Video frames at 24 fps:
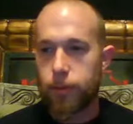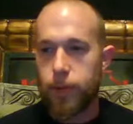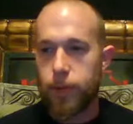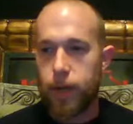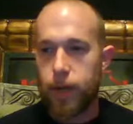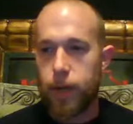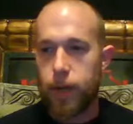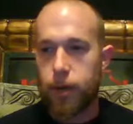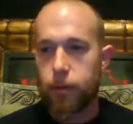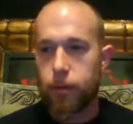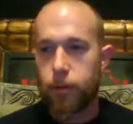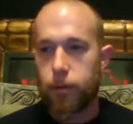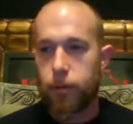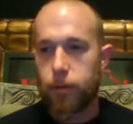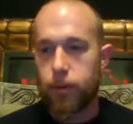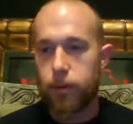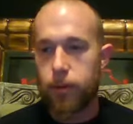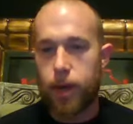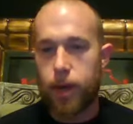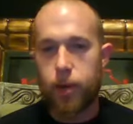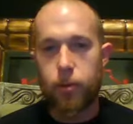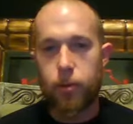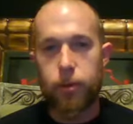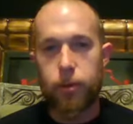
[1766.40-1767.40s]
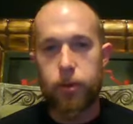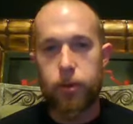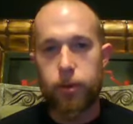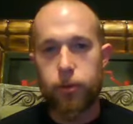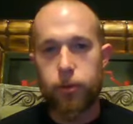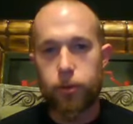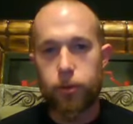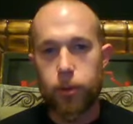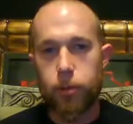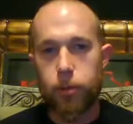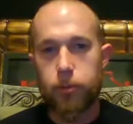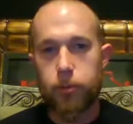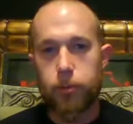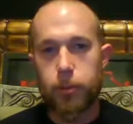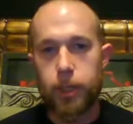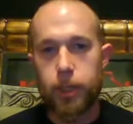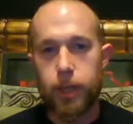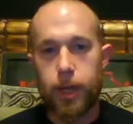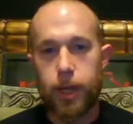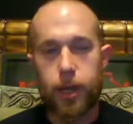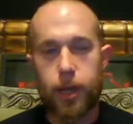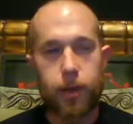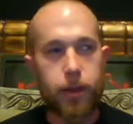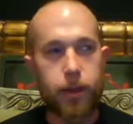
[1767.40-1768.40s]
That really tripped
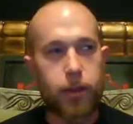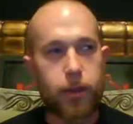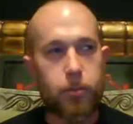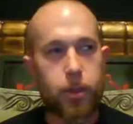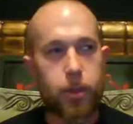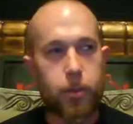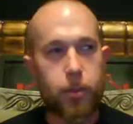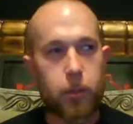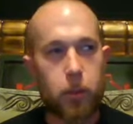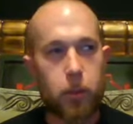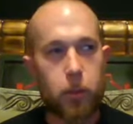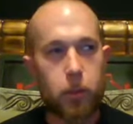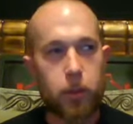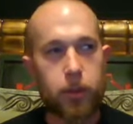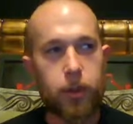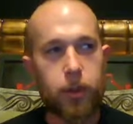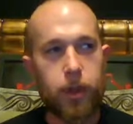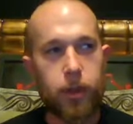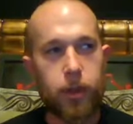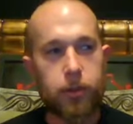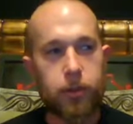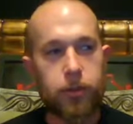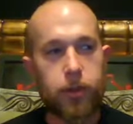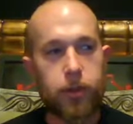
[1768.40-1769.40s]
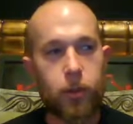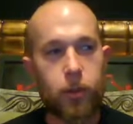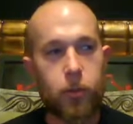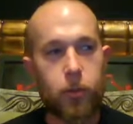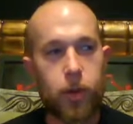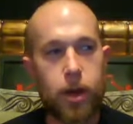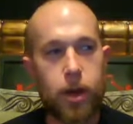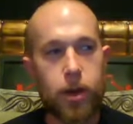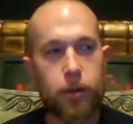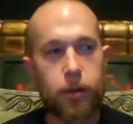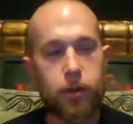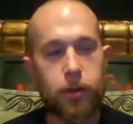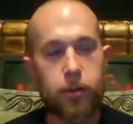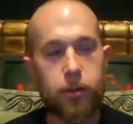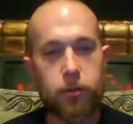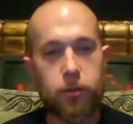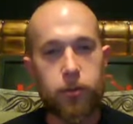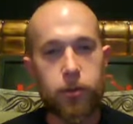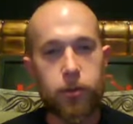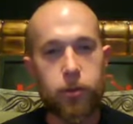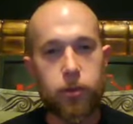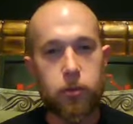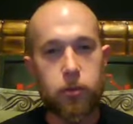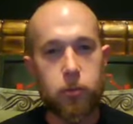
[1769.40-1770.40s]
me out. That made me realize, like, wow,
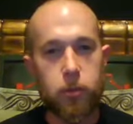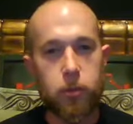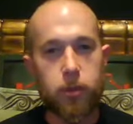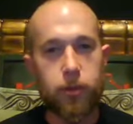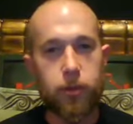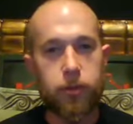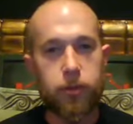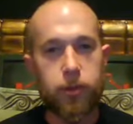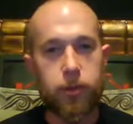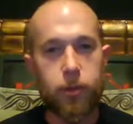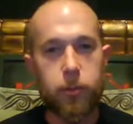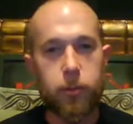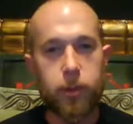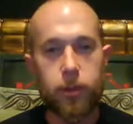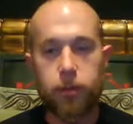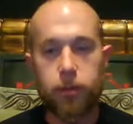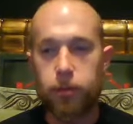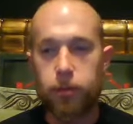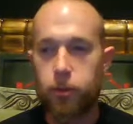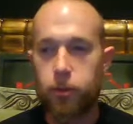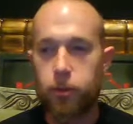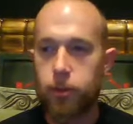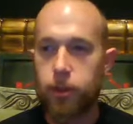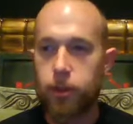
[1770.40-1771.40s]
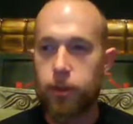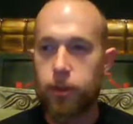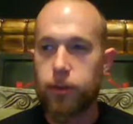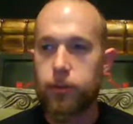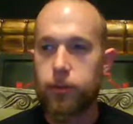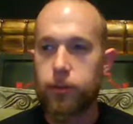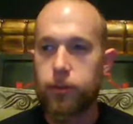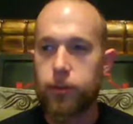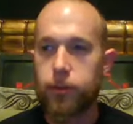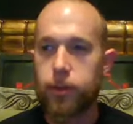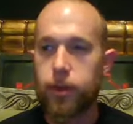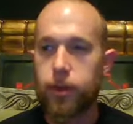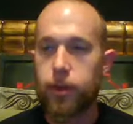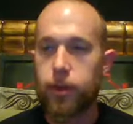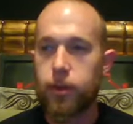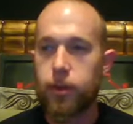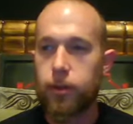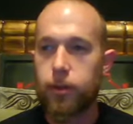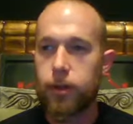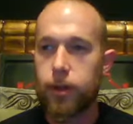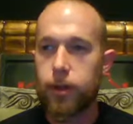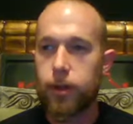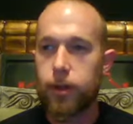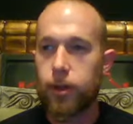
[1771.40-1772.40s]
there's really something to this.
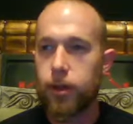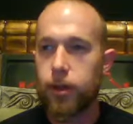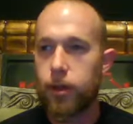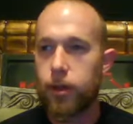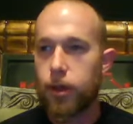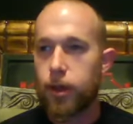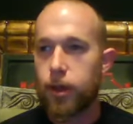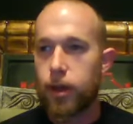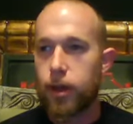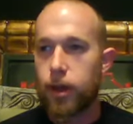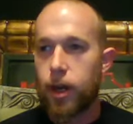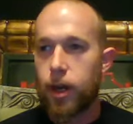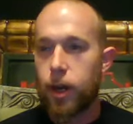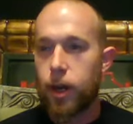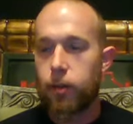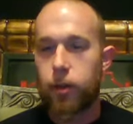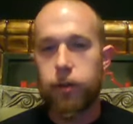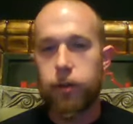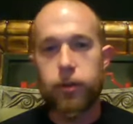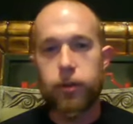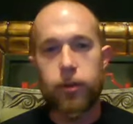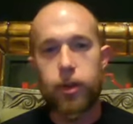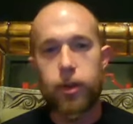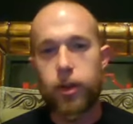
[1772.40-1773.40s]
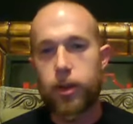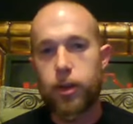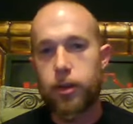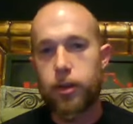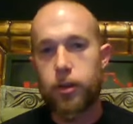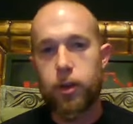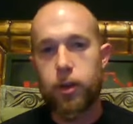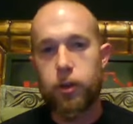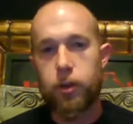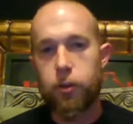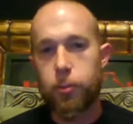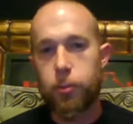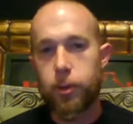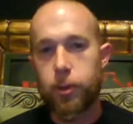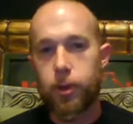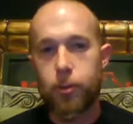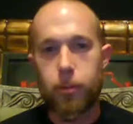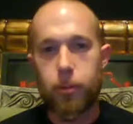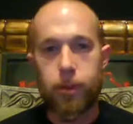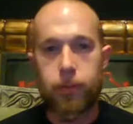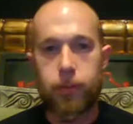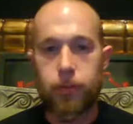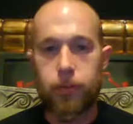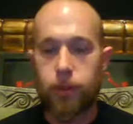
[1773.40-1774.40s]
And I've also done other
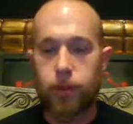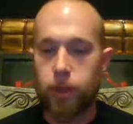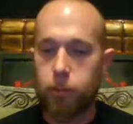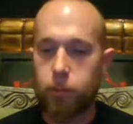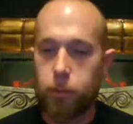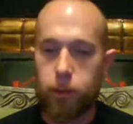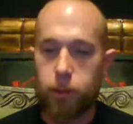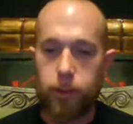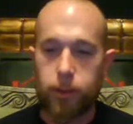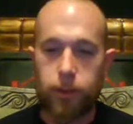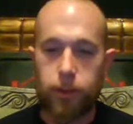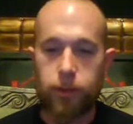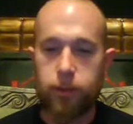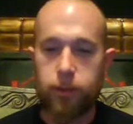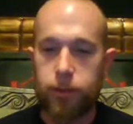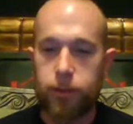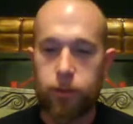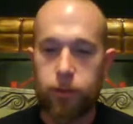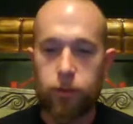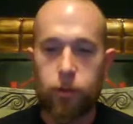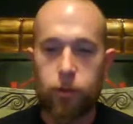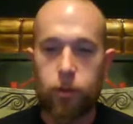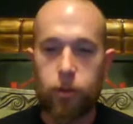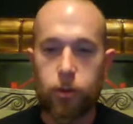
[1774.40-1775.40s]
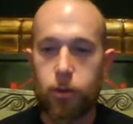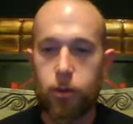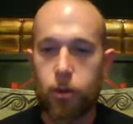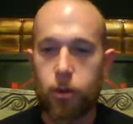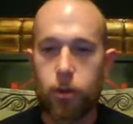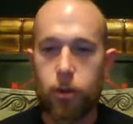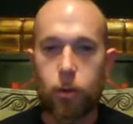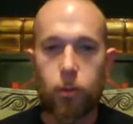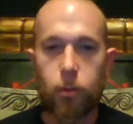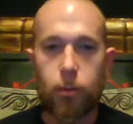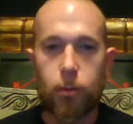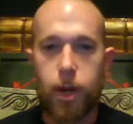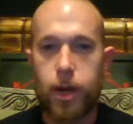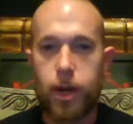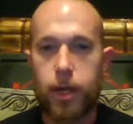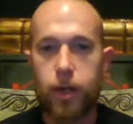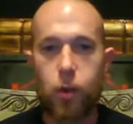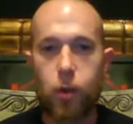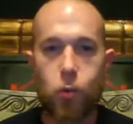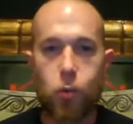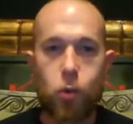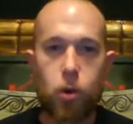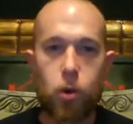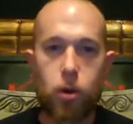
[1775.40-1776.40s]
experiments, like putting a sigil or writing
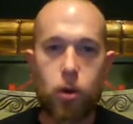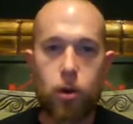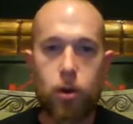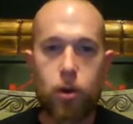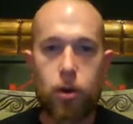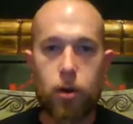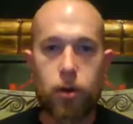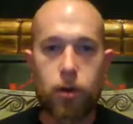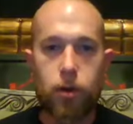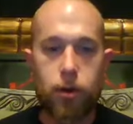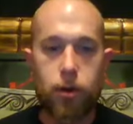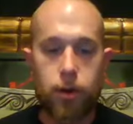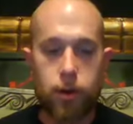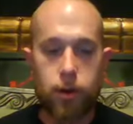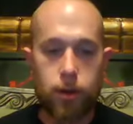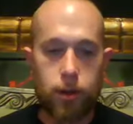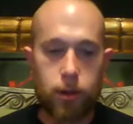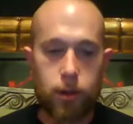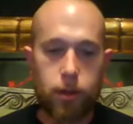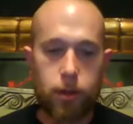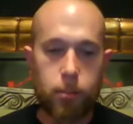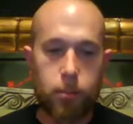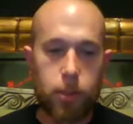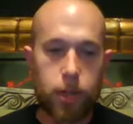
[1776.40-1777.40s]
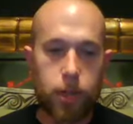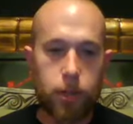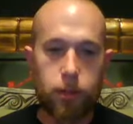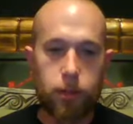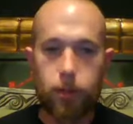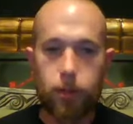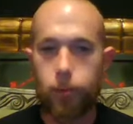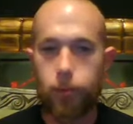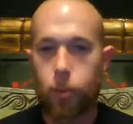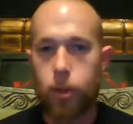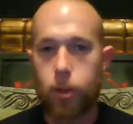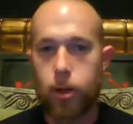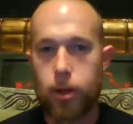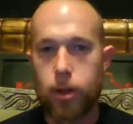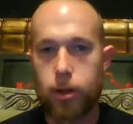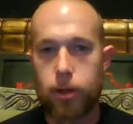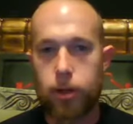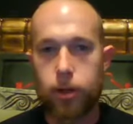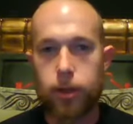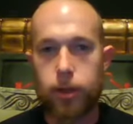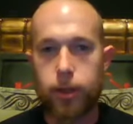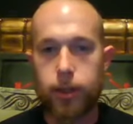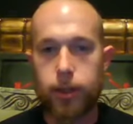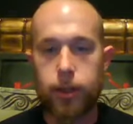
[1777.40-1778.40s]
a word on a bottle of
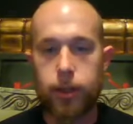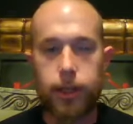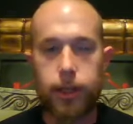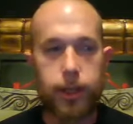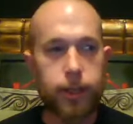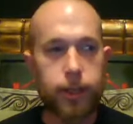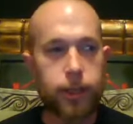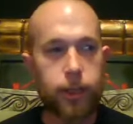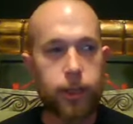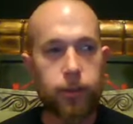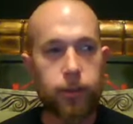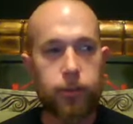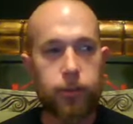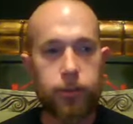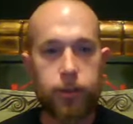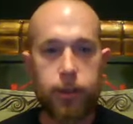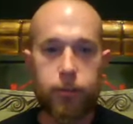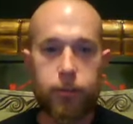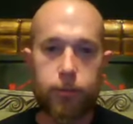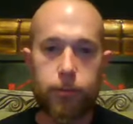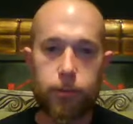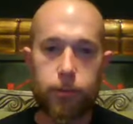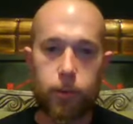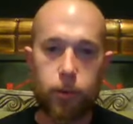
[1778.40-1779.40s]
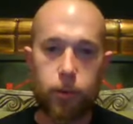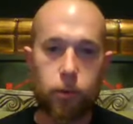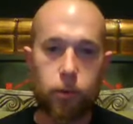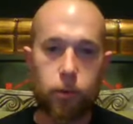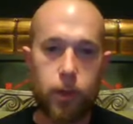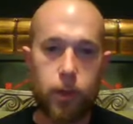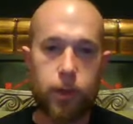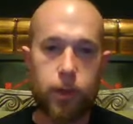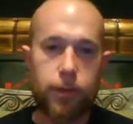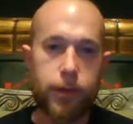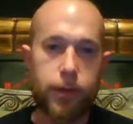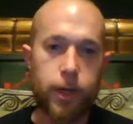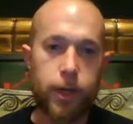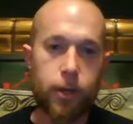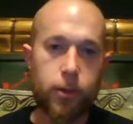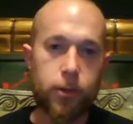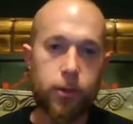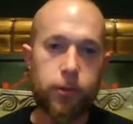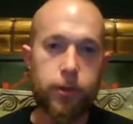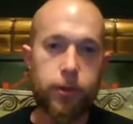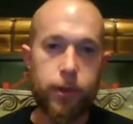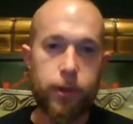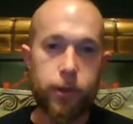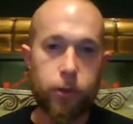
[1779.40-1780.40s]
water and then letting it sit for 12
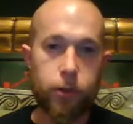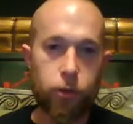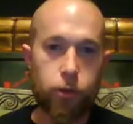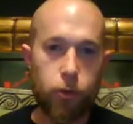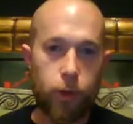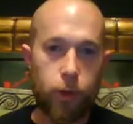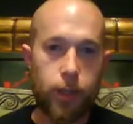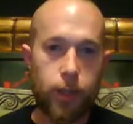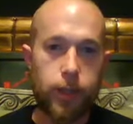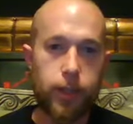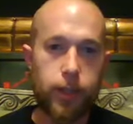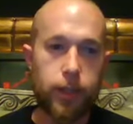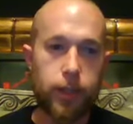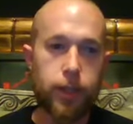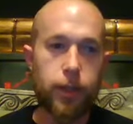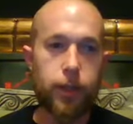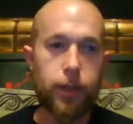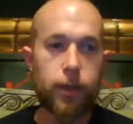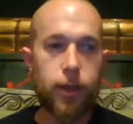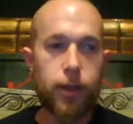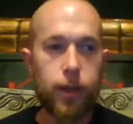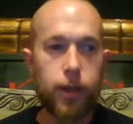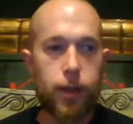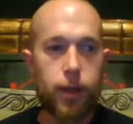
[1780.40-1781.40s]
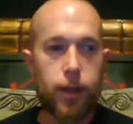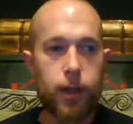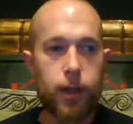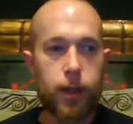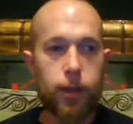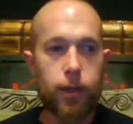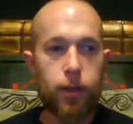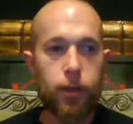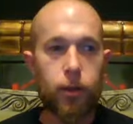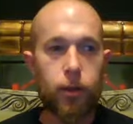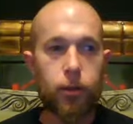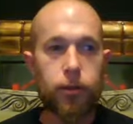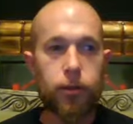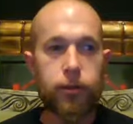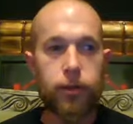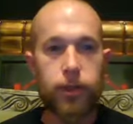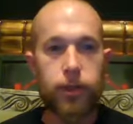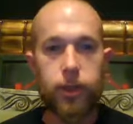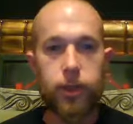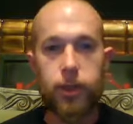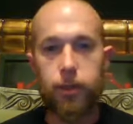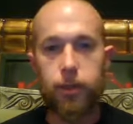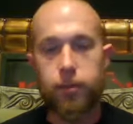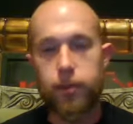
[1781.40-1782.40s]
hours and then drinking it and
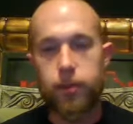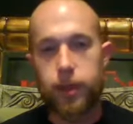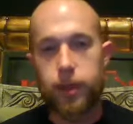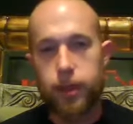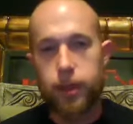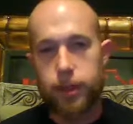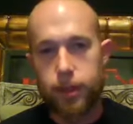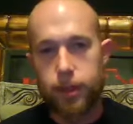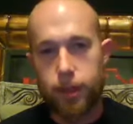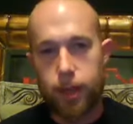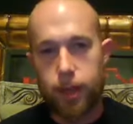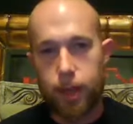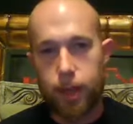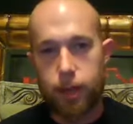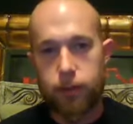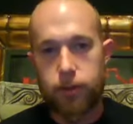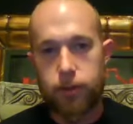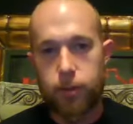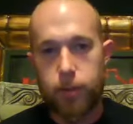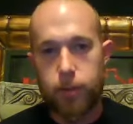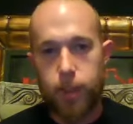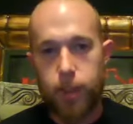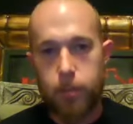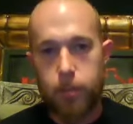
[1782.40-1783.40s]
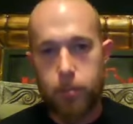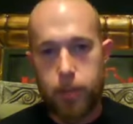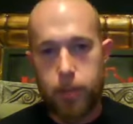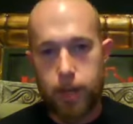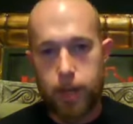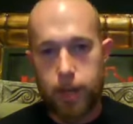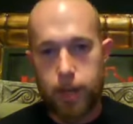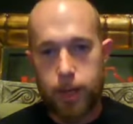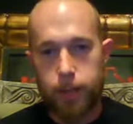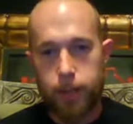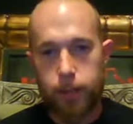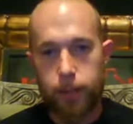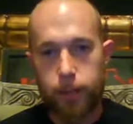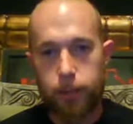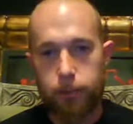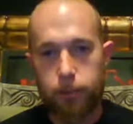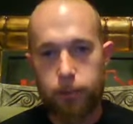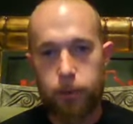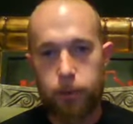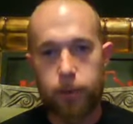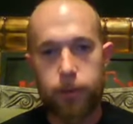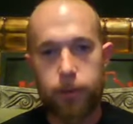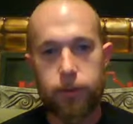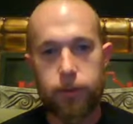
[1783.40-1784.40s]
noticing the effect that it has on my body.
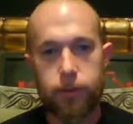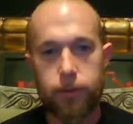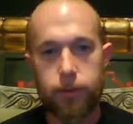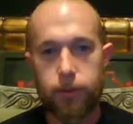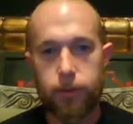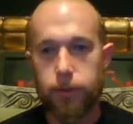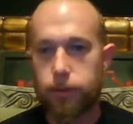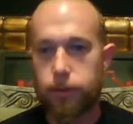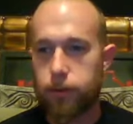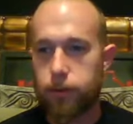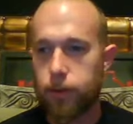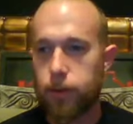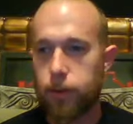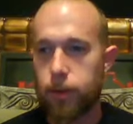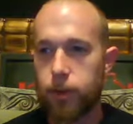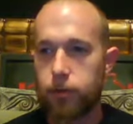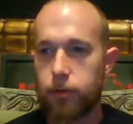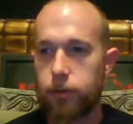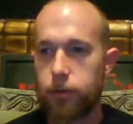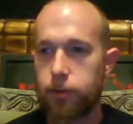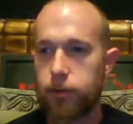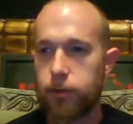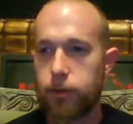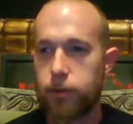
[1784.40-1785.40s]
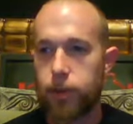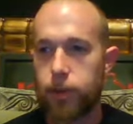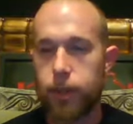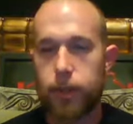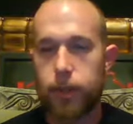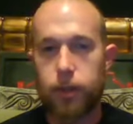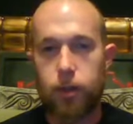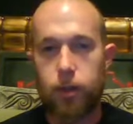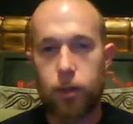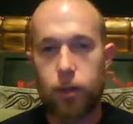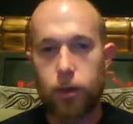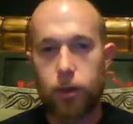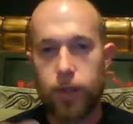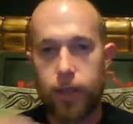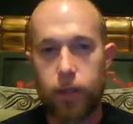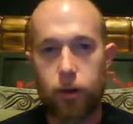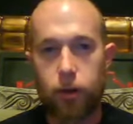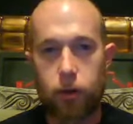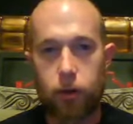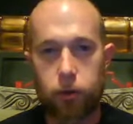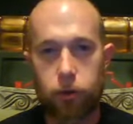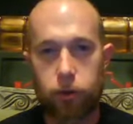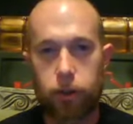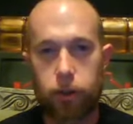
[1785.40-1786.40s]
For instance, just like,
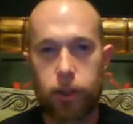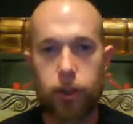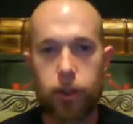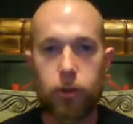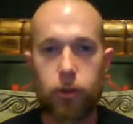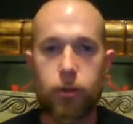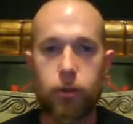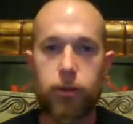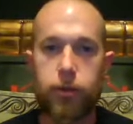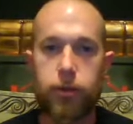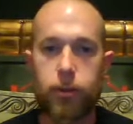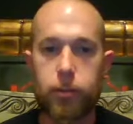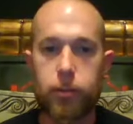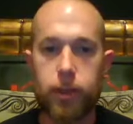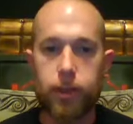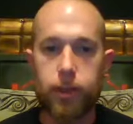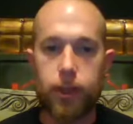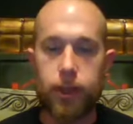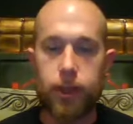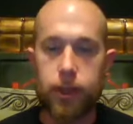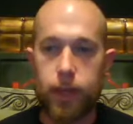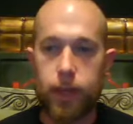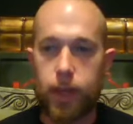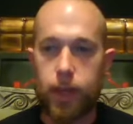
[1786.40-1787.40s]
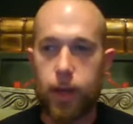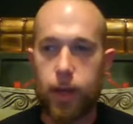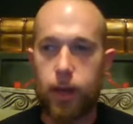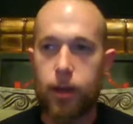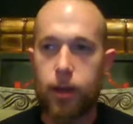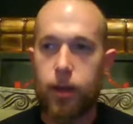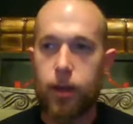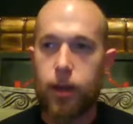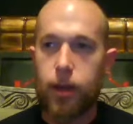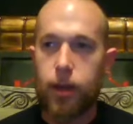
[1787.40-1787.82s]
energy or something like that.